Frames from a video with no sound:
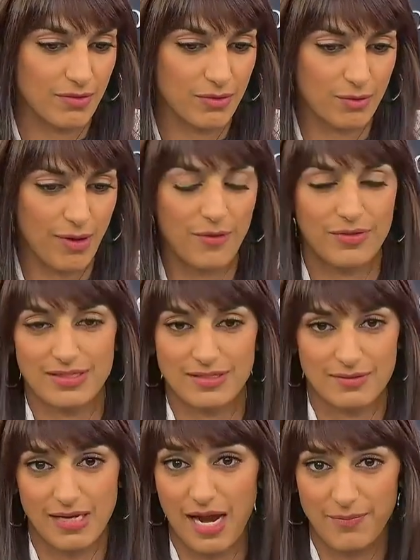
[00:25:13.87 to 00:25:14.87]
throughout
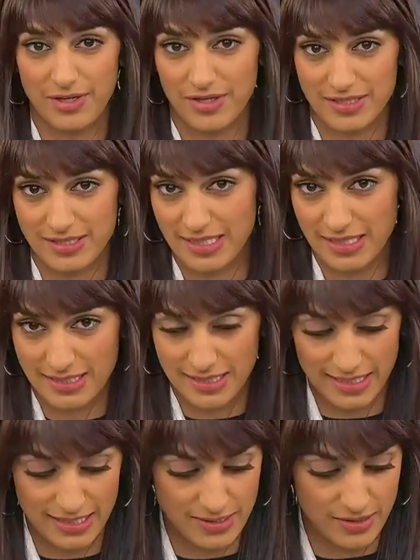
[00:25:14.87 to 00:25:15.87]
this time period since
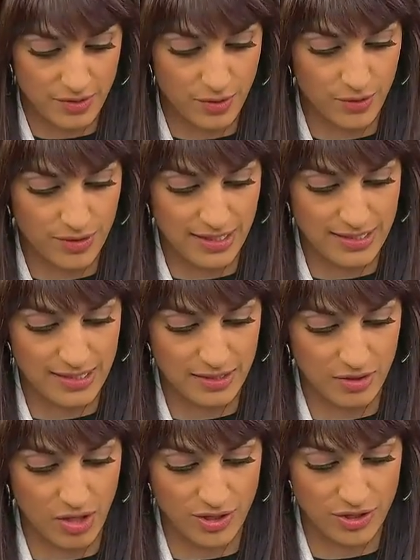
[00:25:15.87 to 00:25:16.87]
these houthis
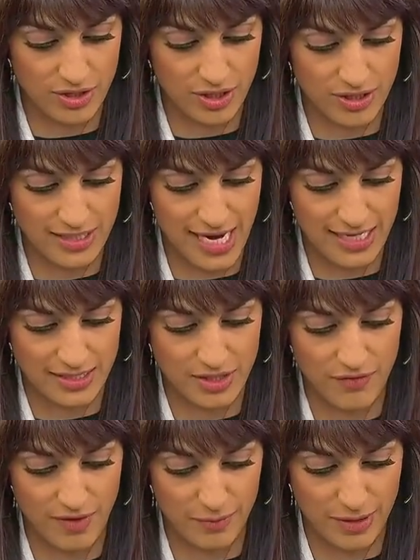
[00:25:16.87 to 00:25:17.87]
launched their attacks
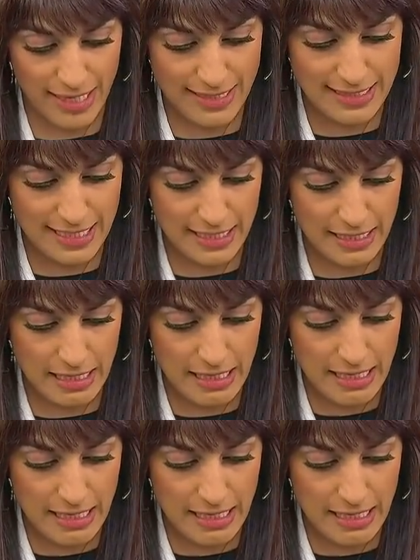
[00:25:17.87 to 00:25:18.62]
november 19th